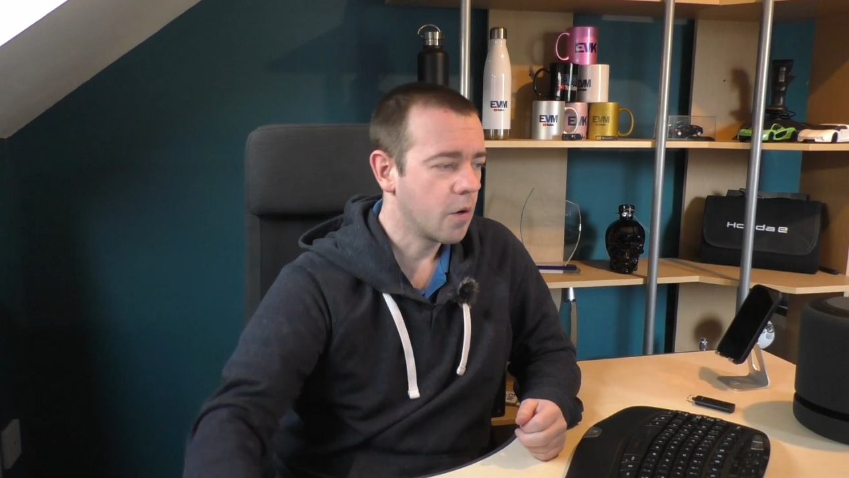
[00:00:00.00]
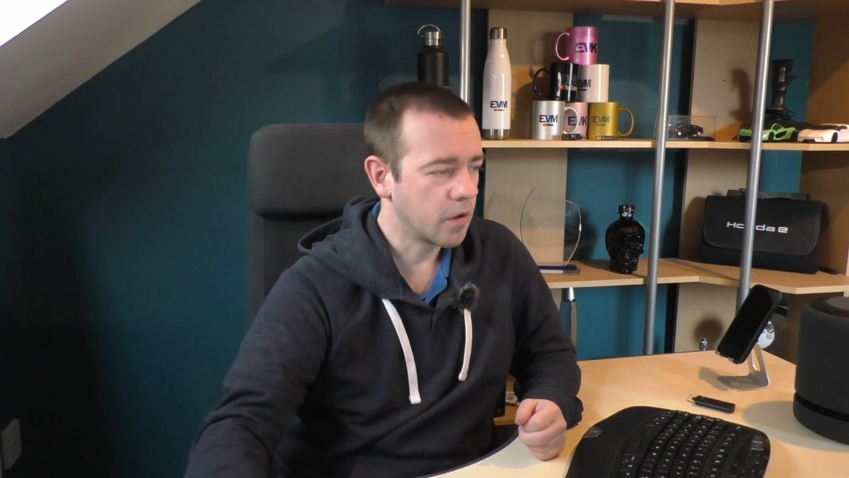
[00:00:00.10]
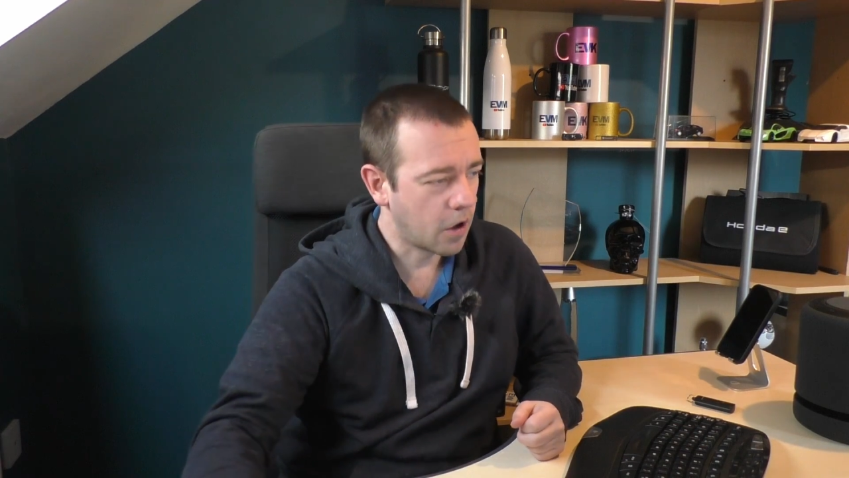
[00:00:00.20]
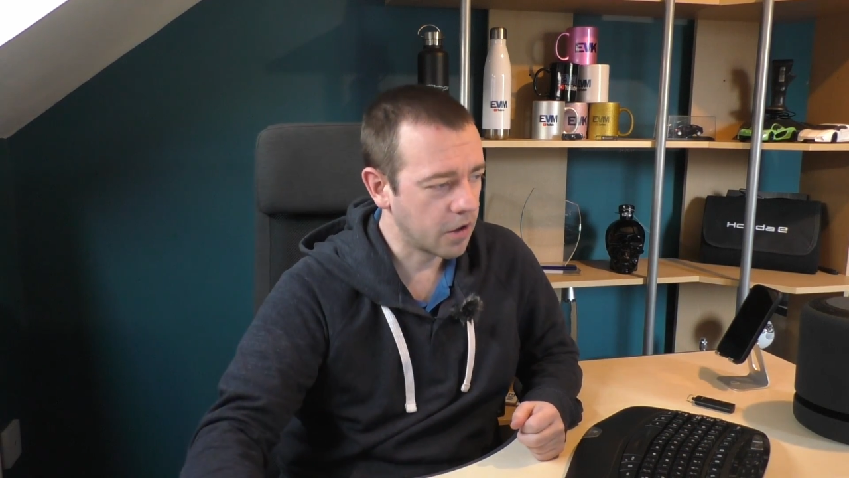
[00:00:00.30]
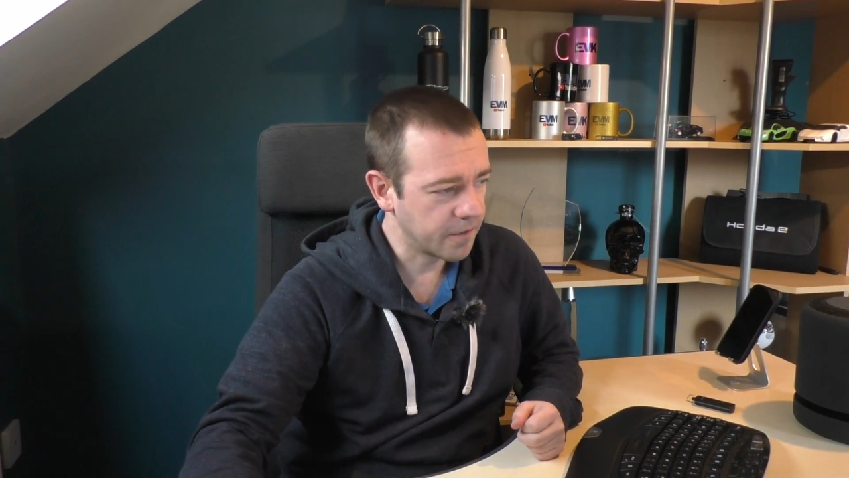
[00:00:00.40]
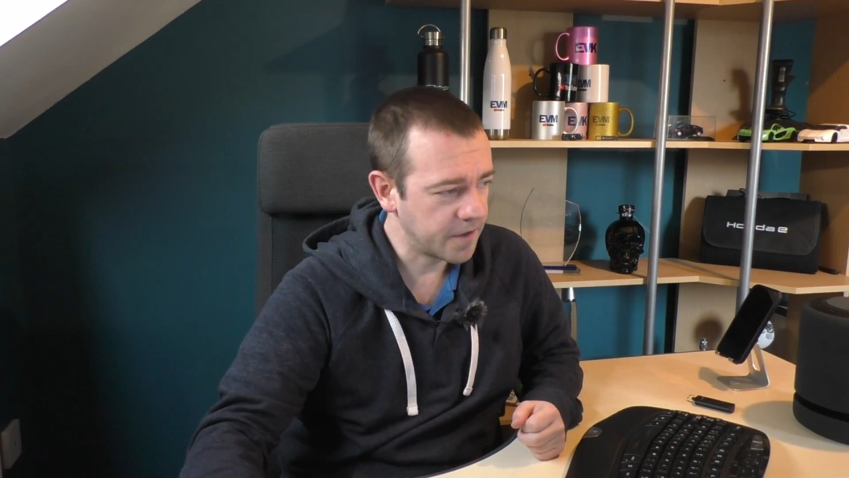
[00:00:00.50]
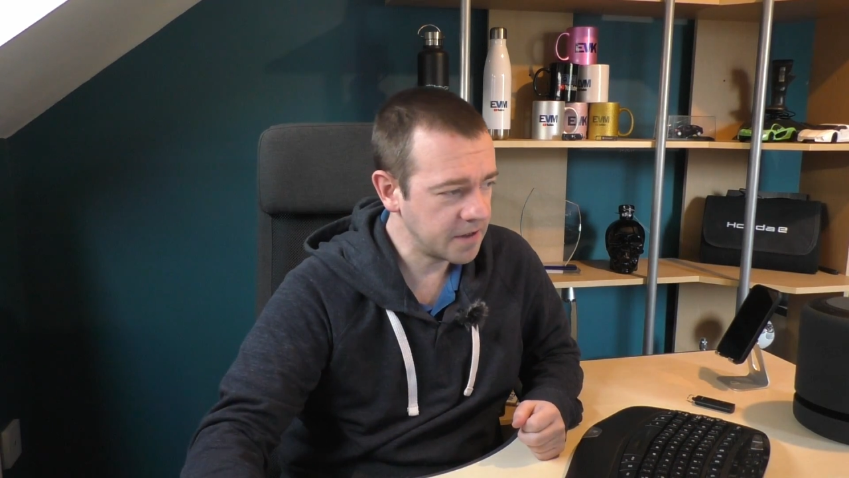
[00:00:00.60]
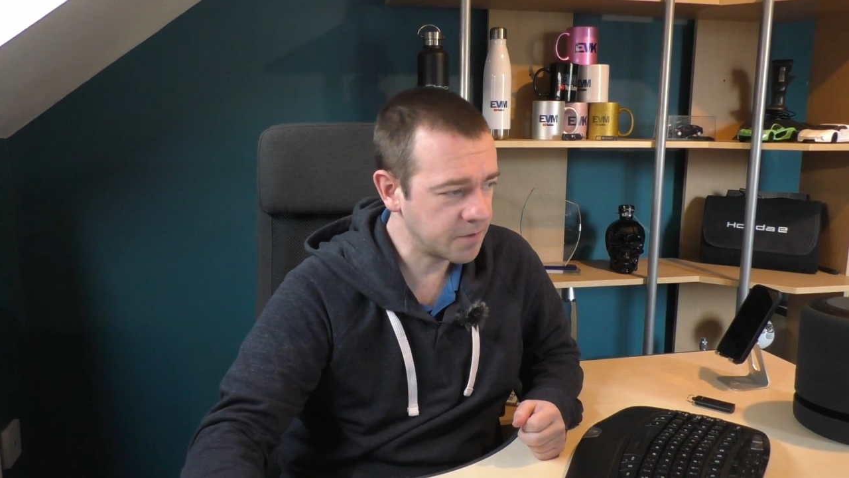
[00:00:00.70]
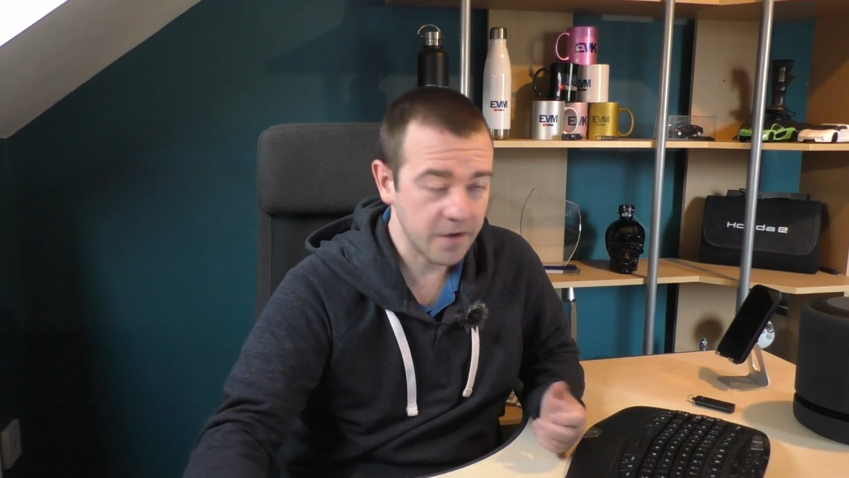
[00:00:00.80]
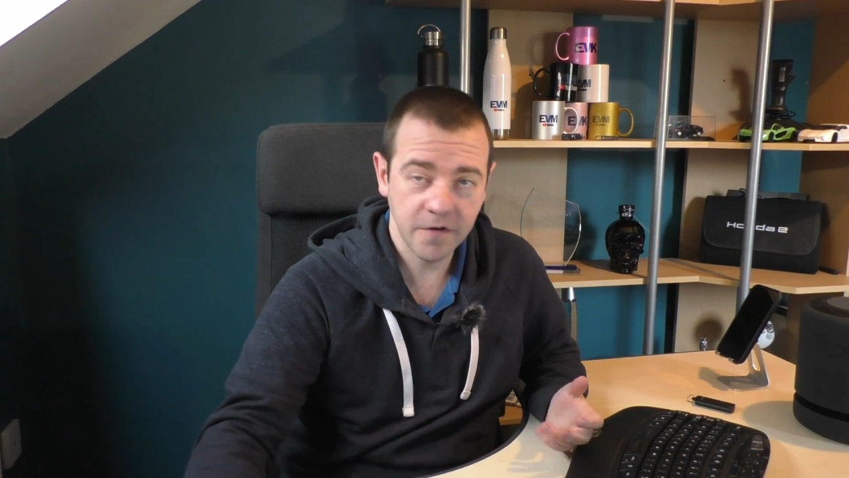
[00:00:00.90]
with all of
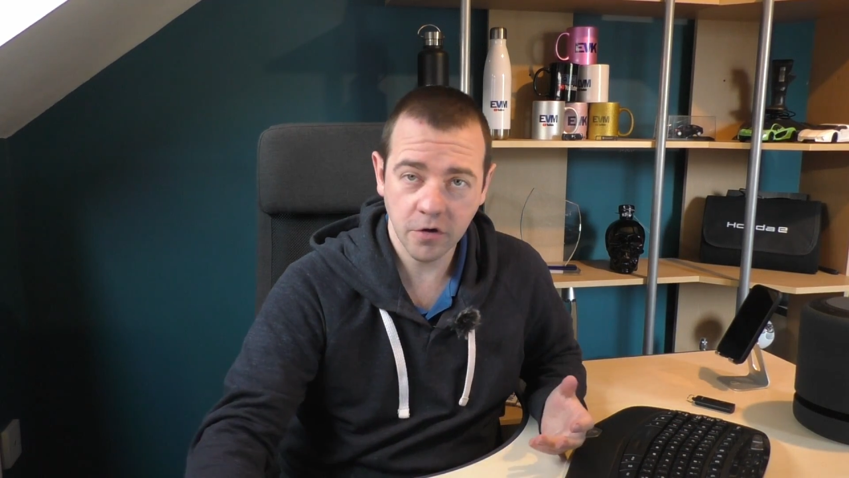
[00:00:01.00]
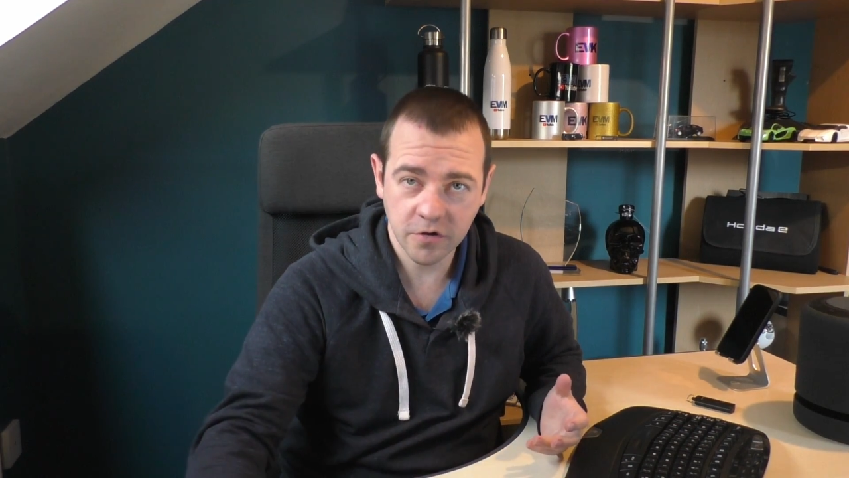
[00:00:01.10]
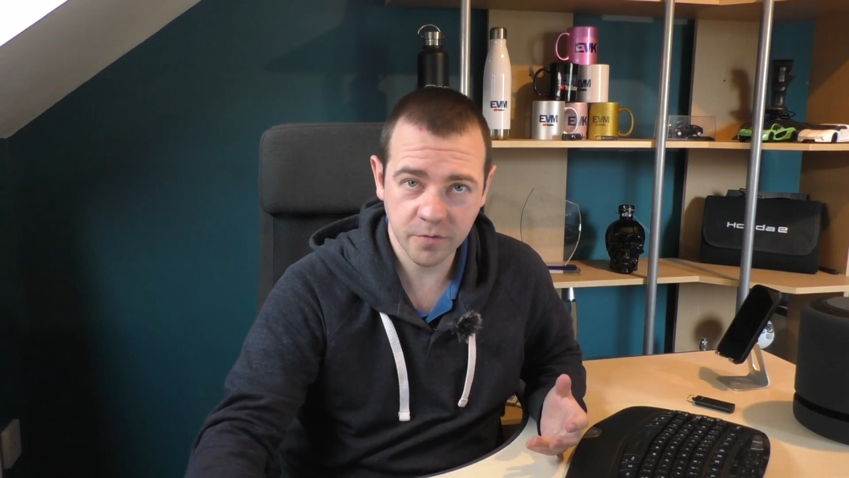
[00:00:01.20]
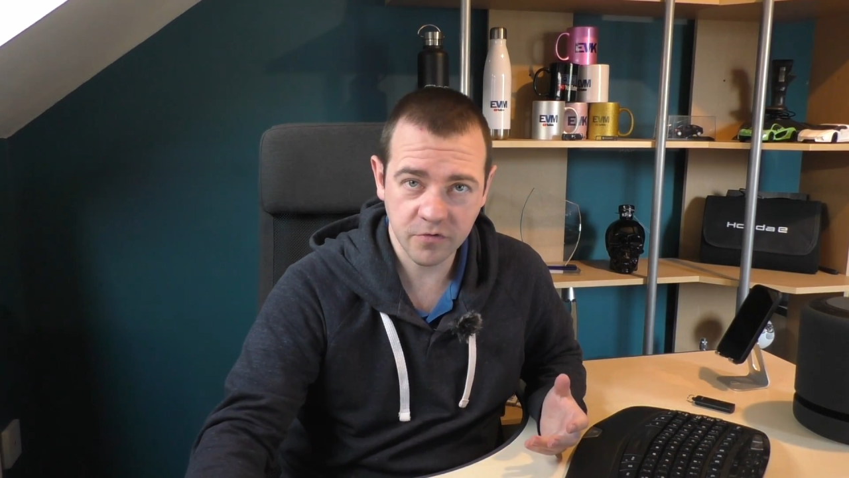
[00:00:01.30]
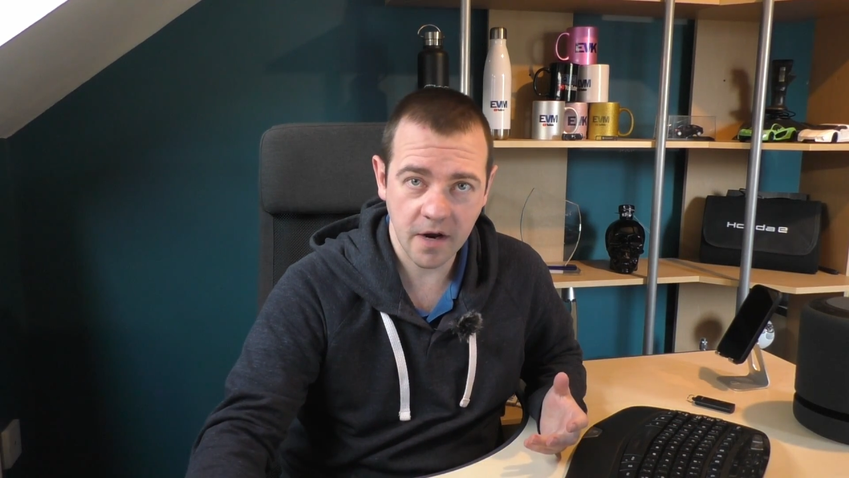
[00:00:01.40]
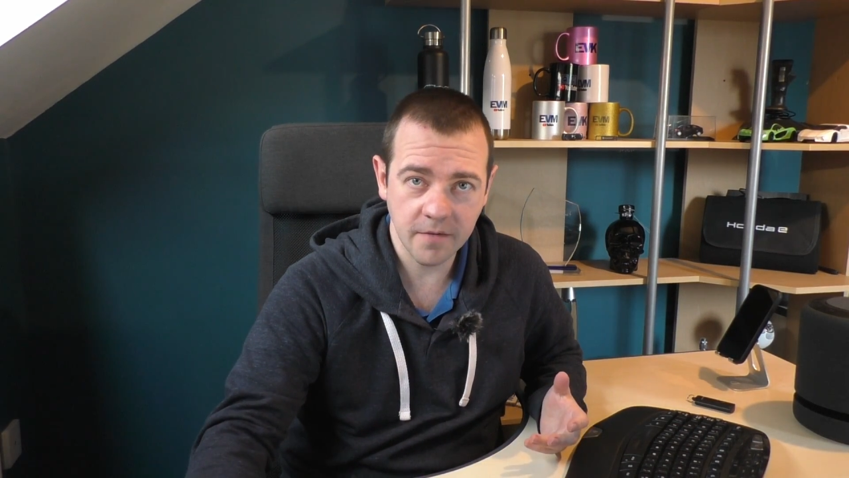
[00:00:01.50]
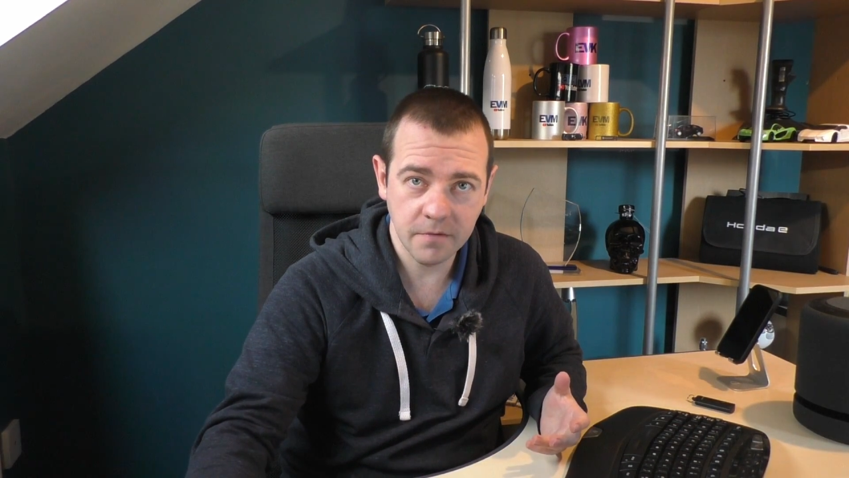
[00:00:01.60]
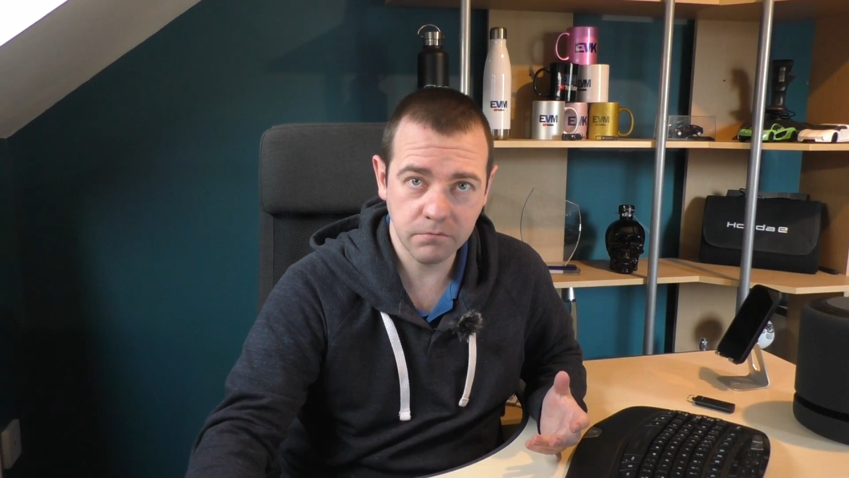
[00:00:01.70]
this, but if you're not subscribed,